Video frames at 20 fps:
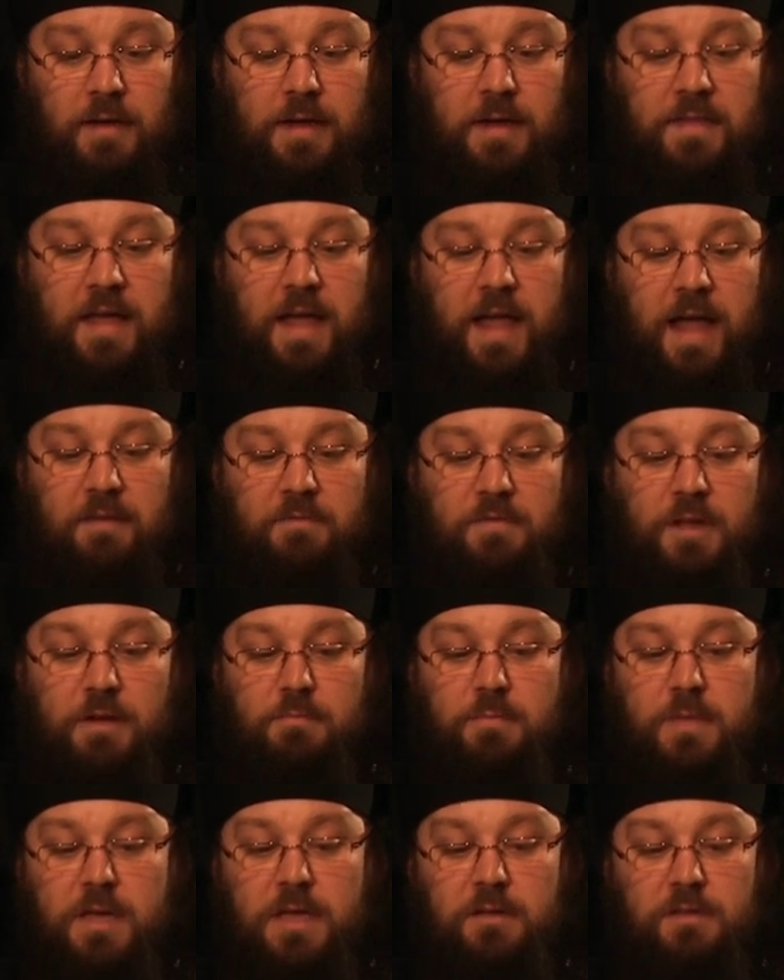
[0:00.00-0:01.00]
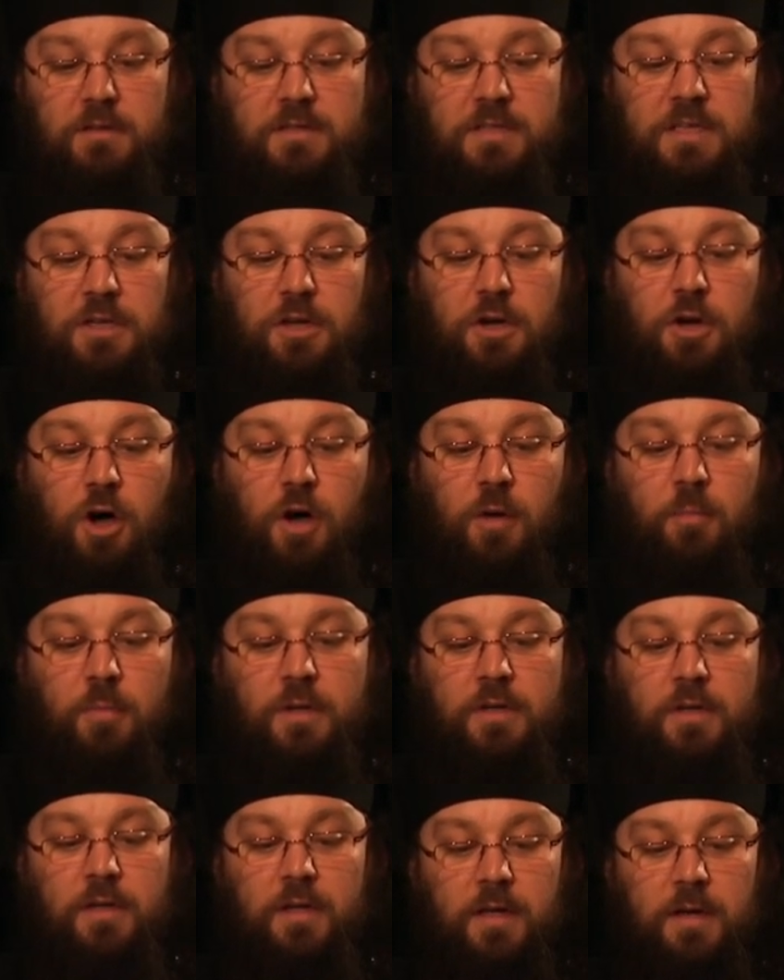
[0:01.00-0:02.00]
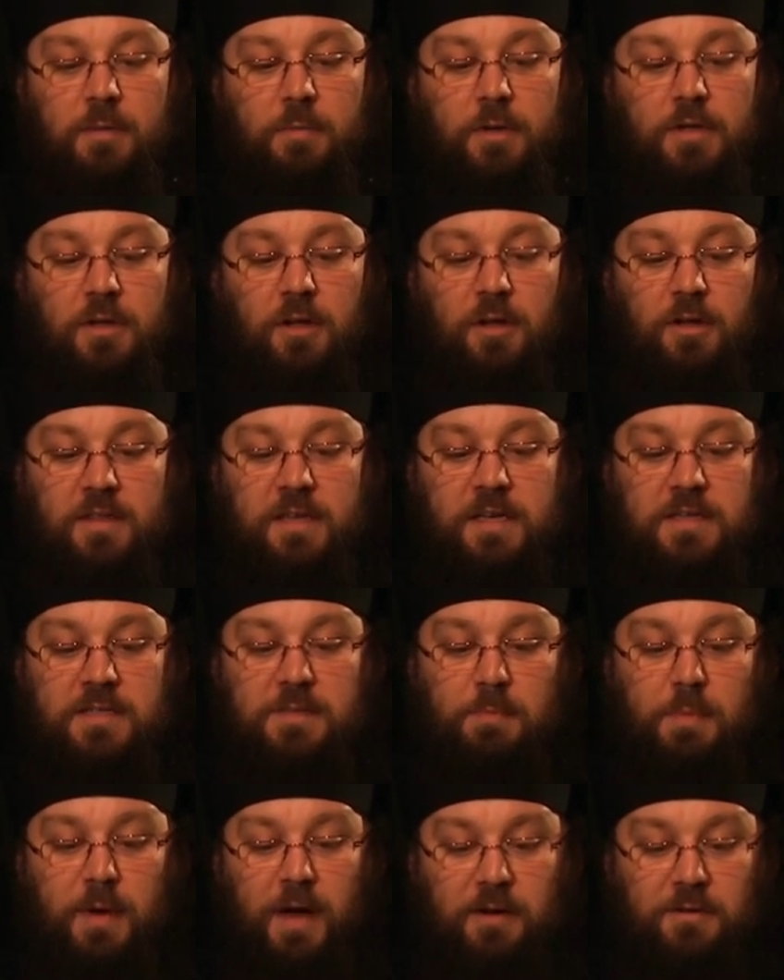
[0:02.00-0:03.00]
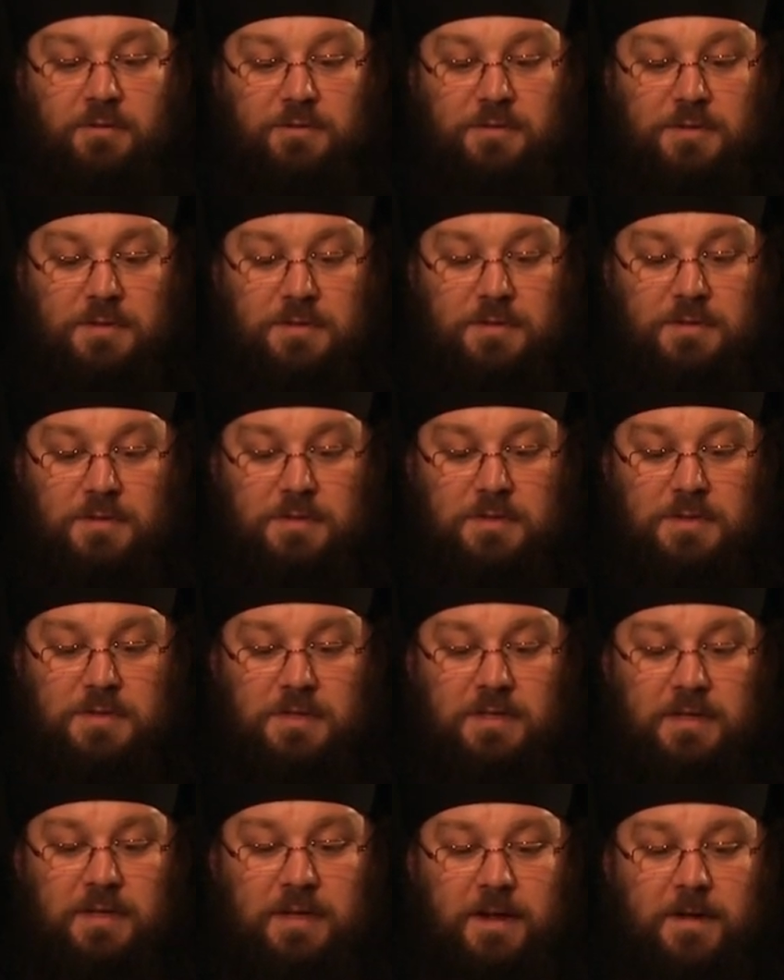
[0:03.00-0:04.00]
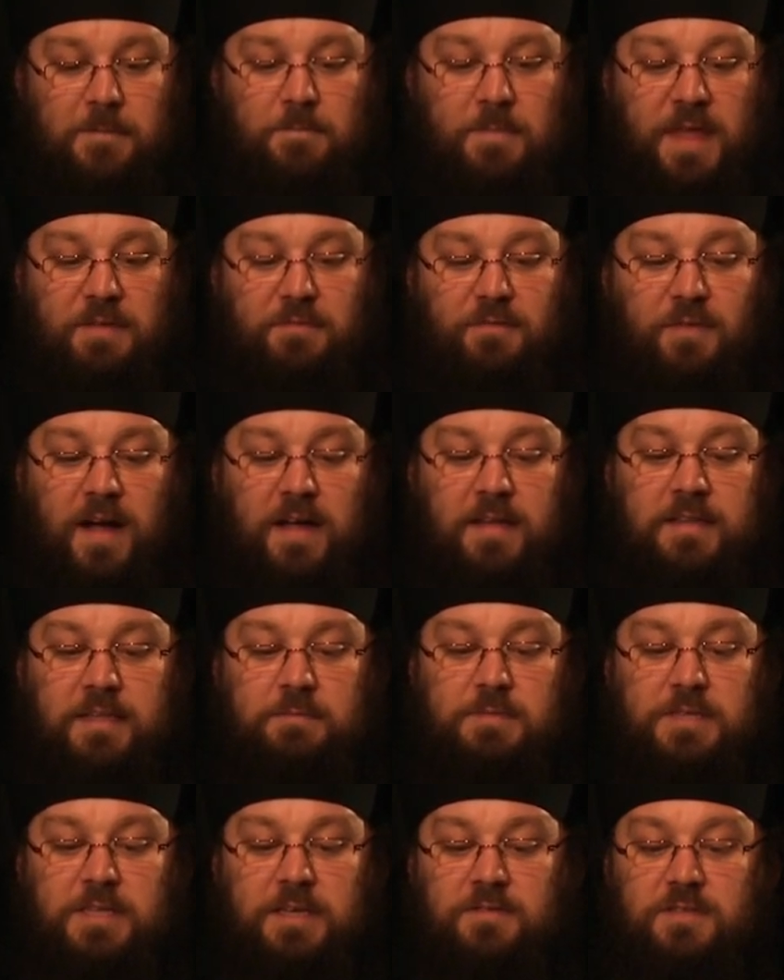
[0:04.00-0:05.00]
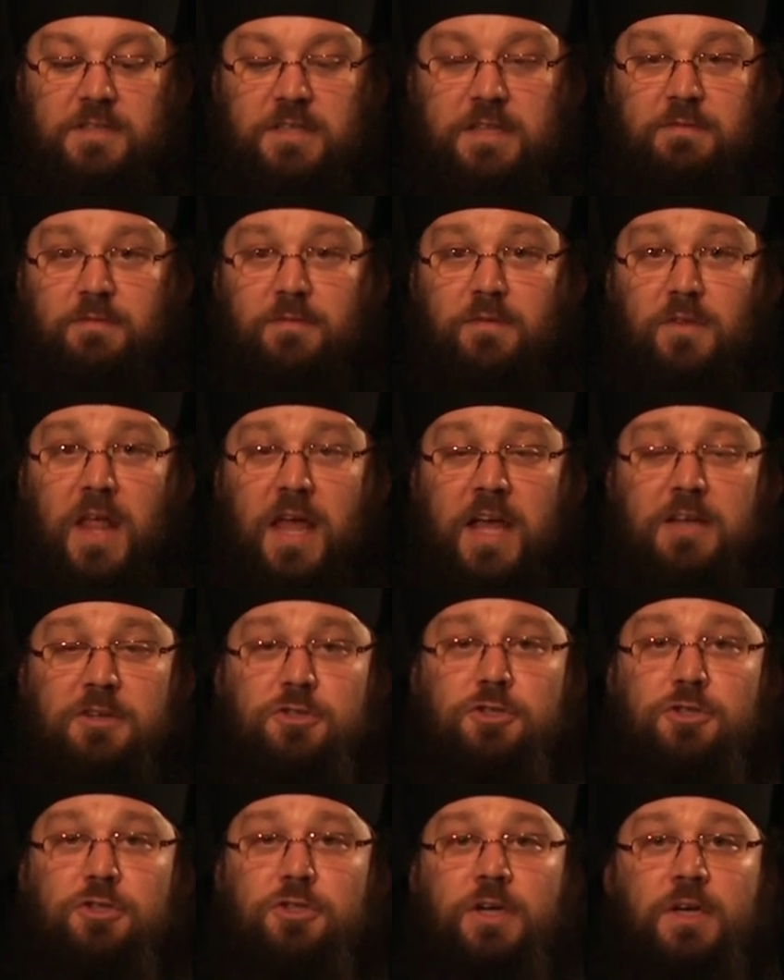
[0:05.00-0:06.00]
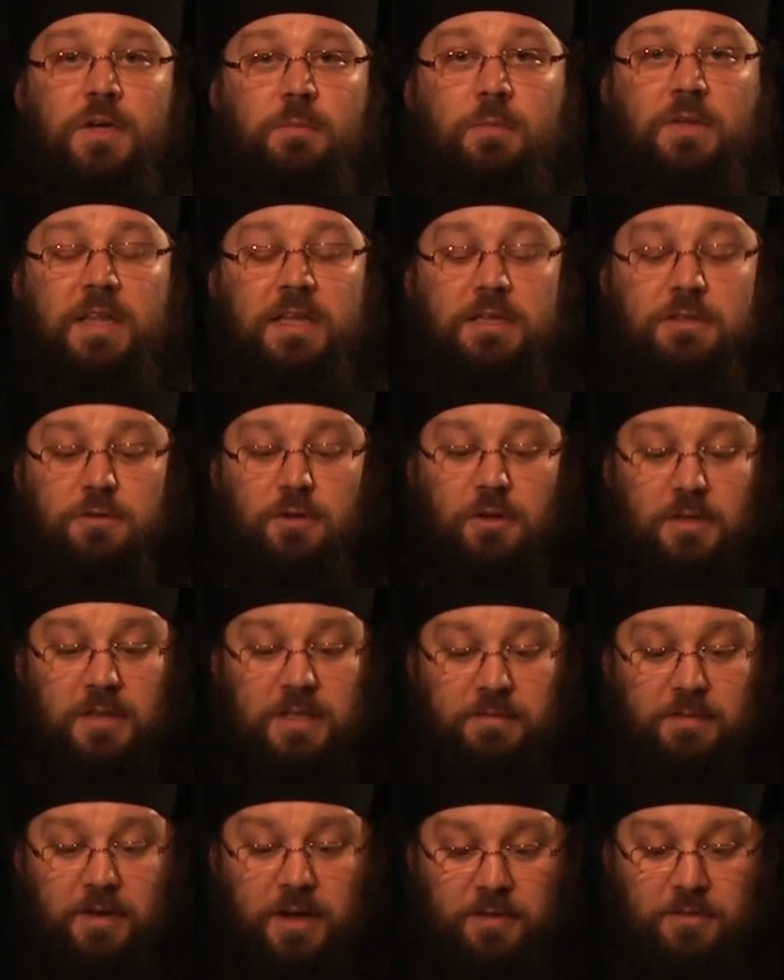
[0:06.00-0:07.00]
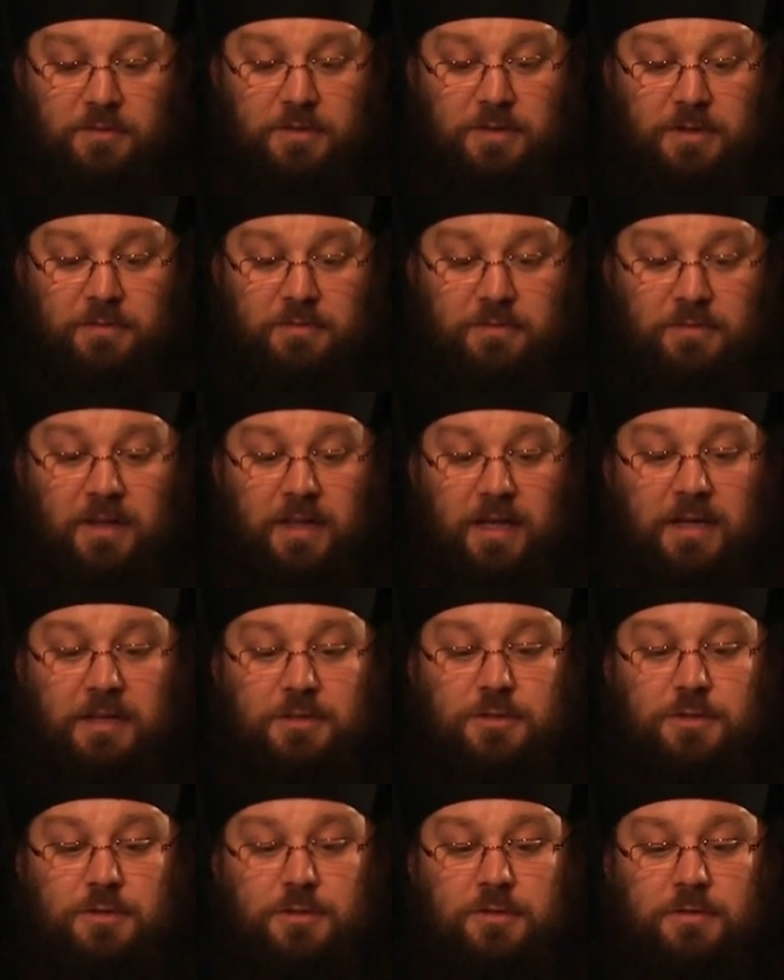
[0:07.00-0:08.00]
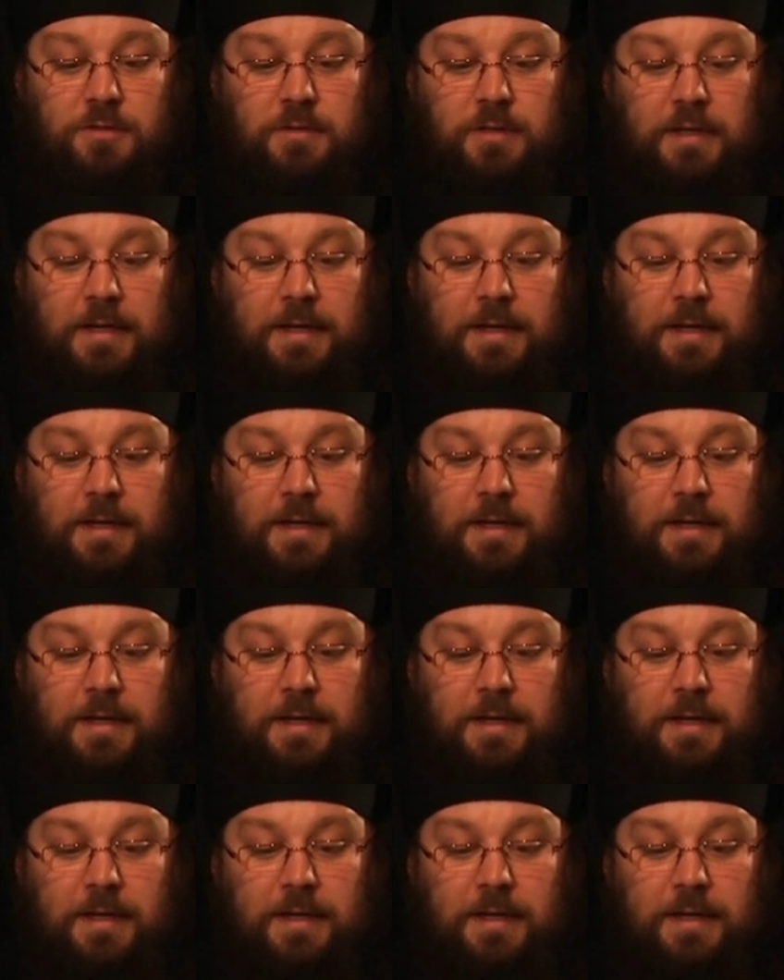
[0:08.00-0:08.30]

They have their meals in common, but not their spouses. They find themselves in the flesh, but they do not live after the flesh.